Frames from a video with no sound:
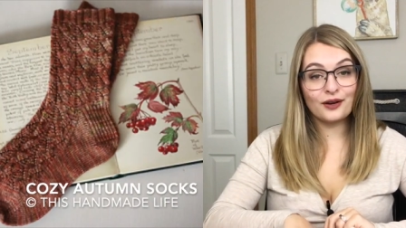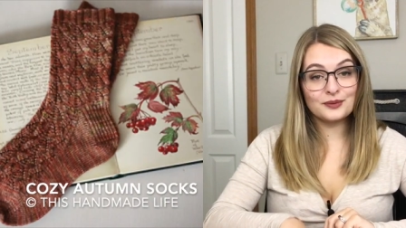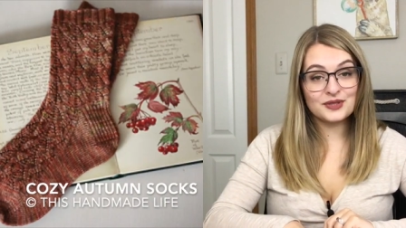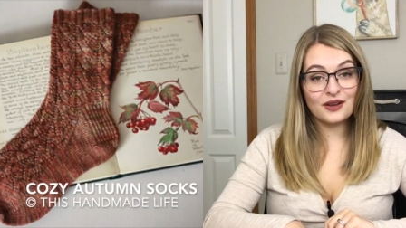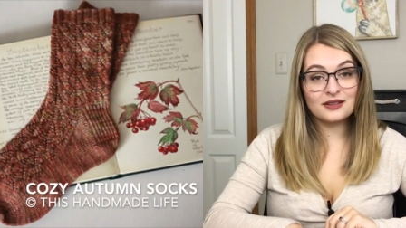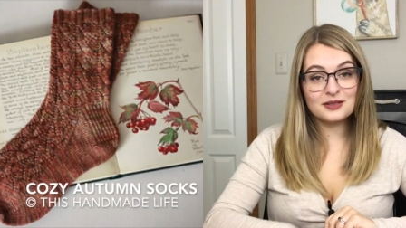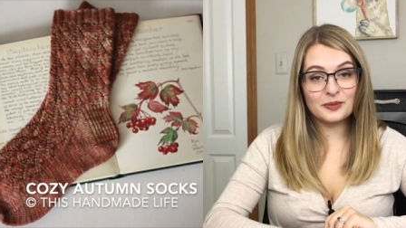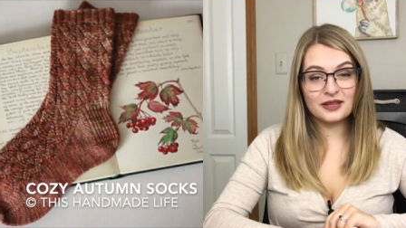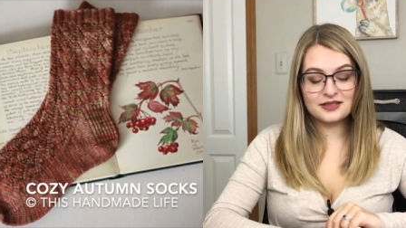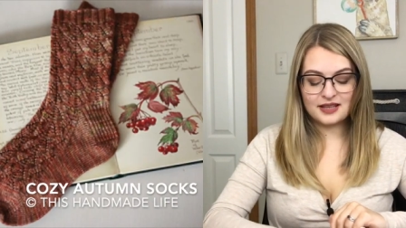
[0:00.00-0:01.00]
Autumn Socks
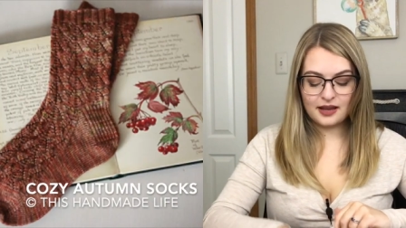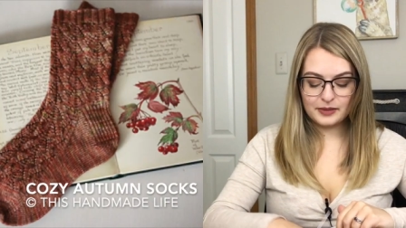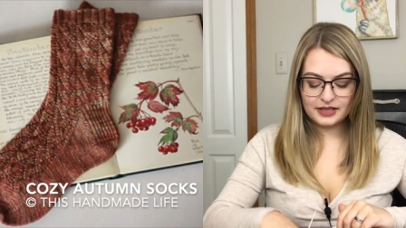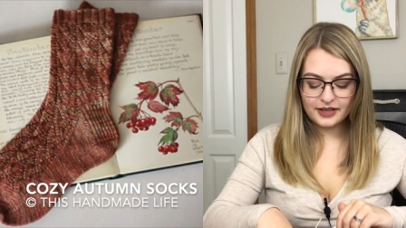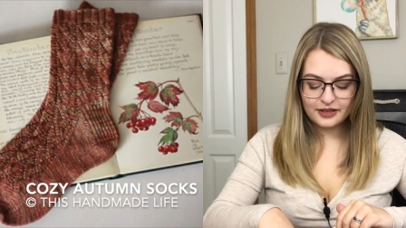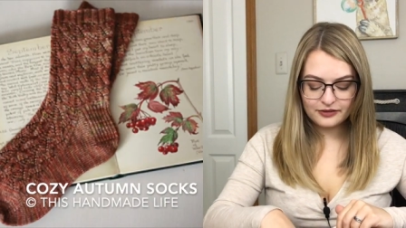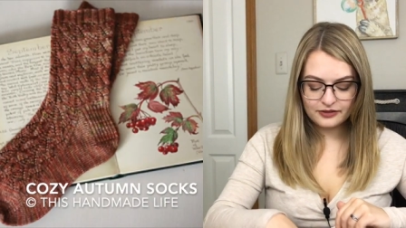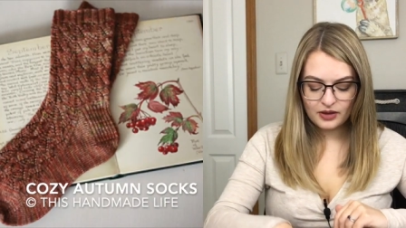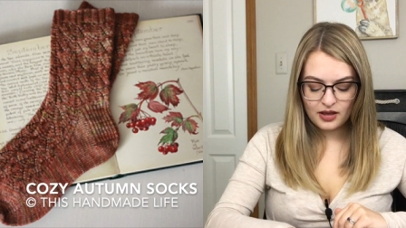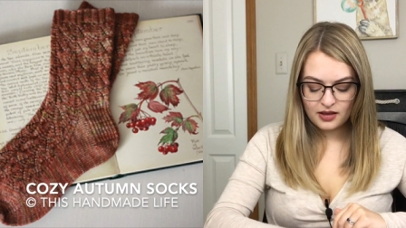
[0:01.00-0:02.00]
by This Handmade
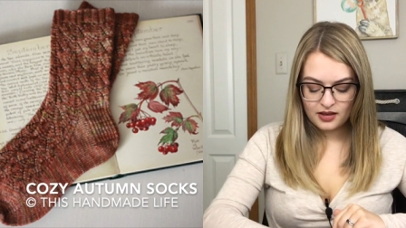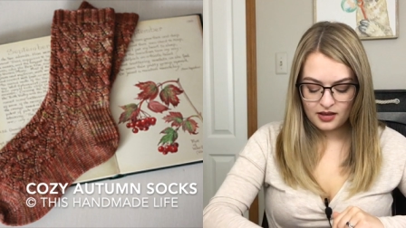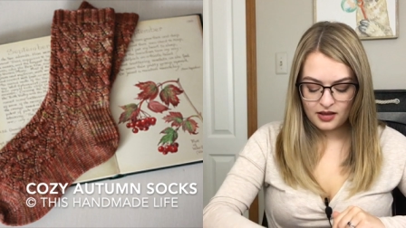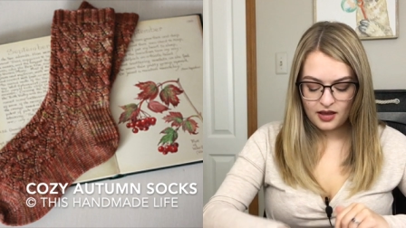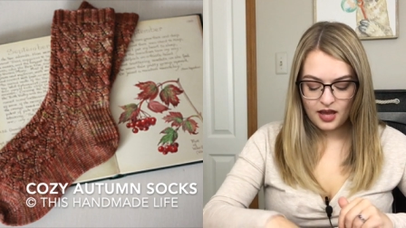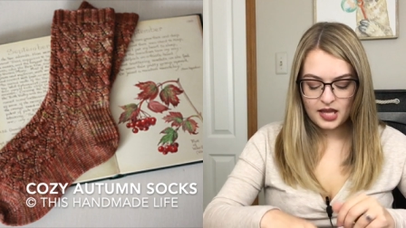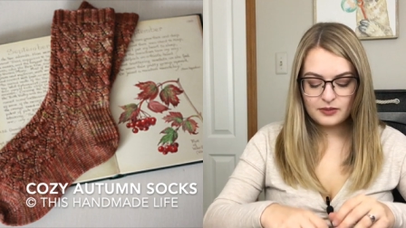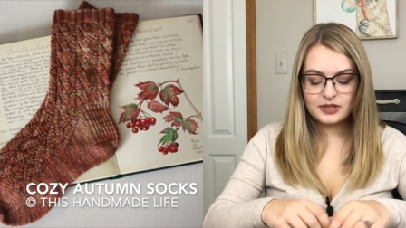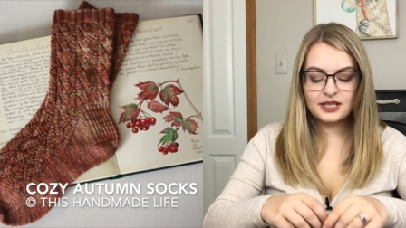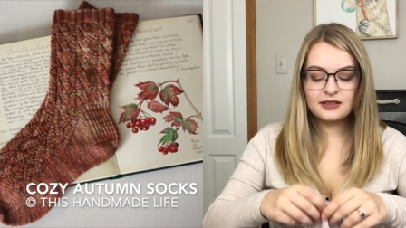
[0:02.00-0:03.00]
Life. I
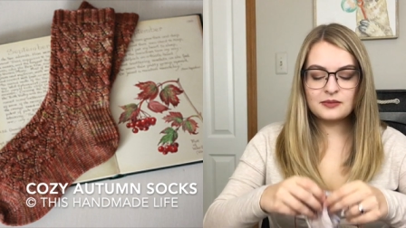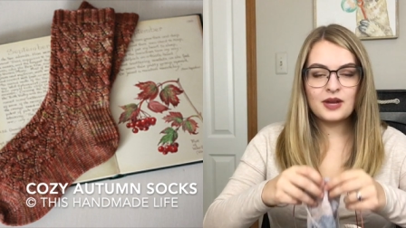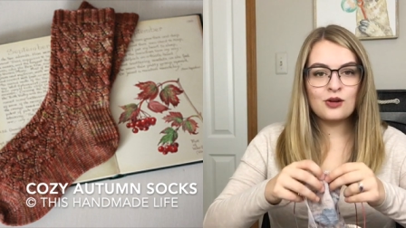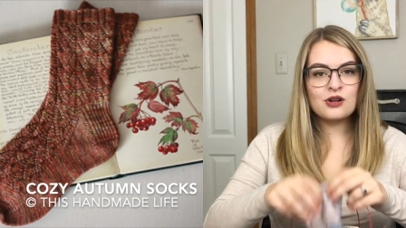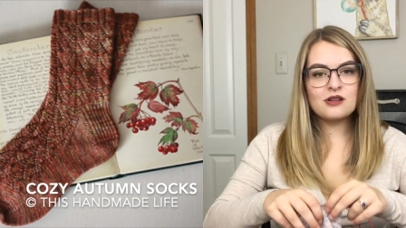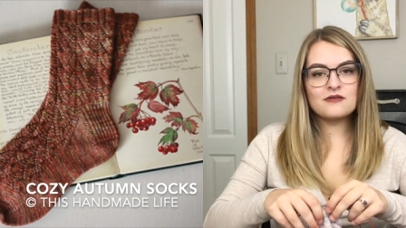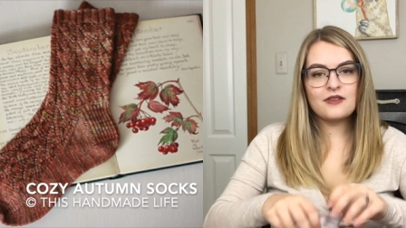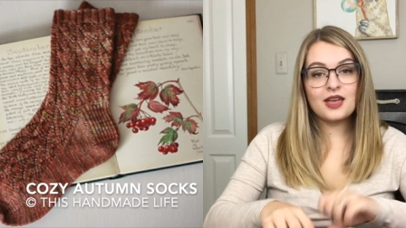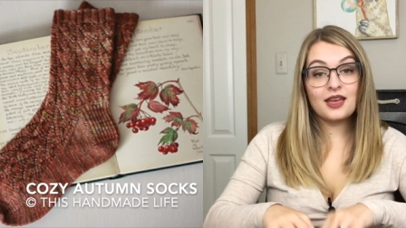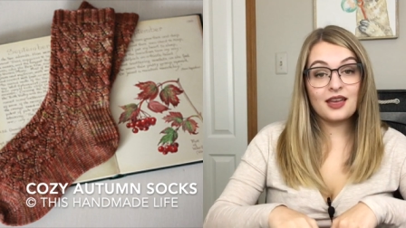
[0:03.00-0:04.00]
am knitting them out
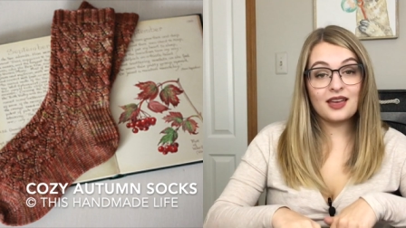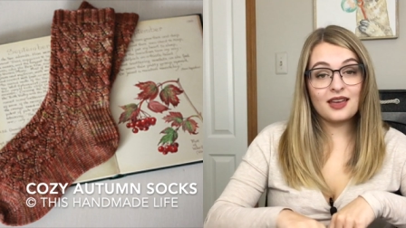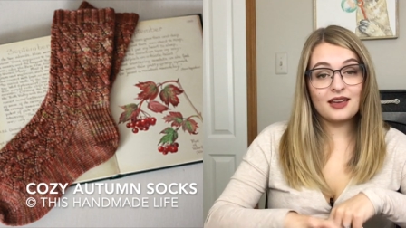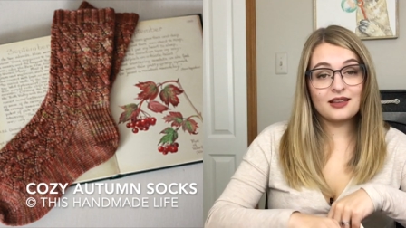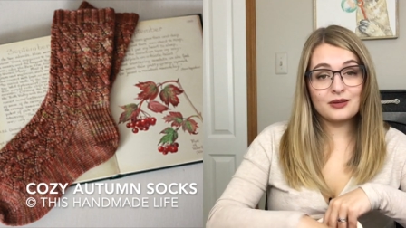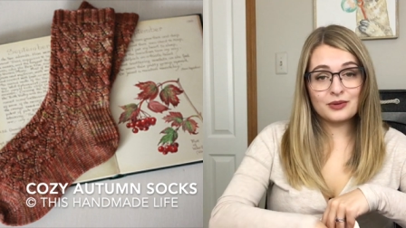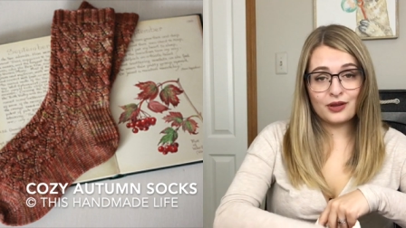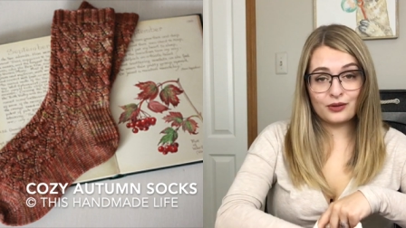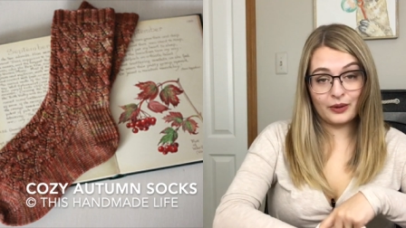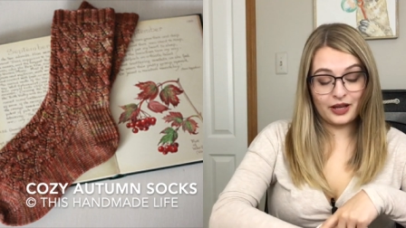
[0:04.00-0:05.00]
of a club
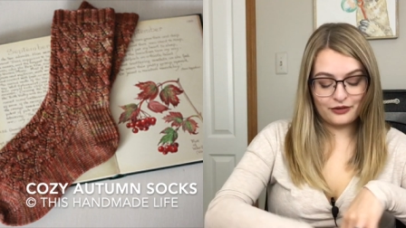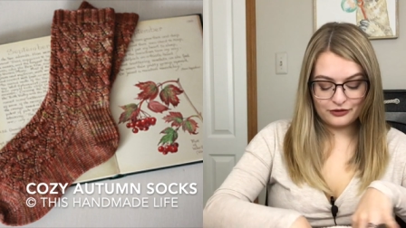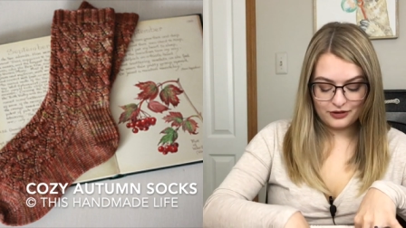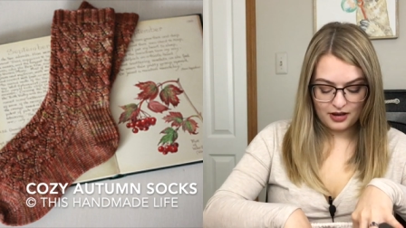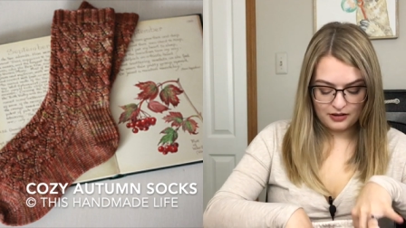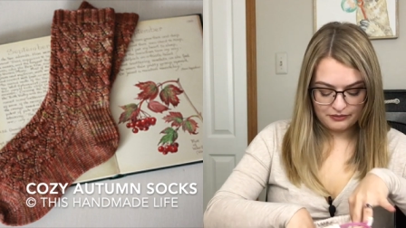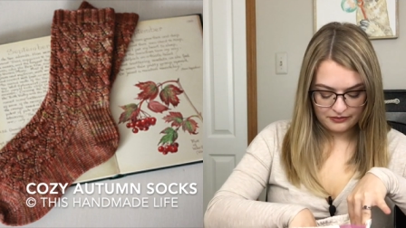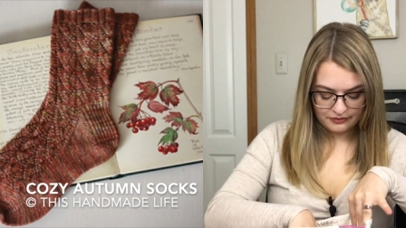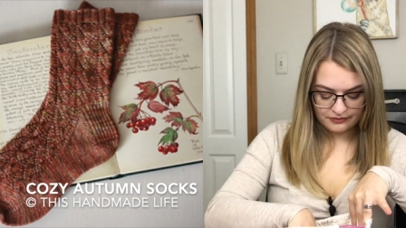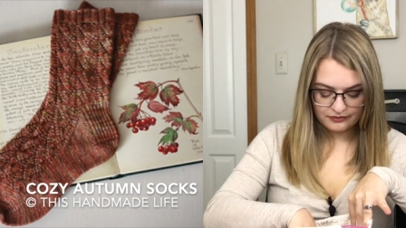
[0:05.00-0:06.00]
colorway
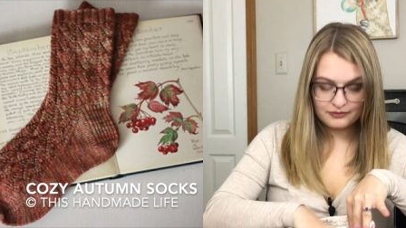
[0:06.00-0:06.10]
from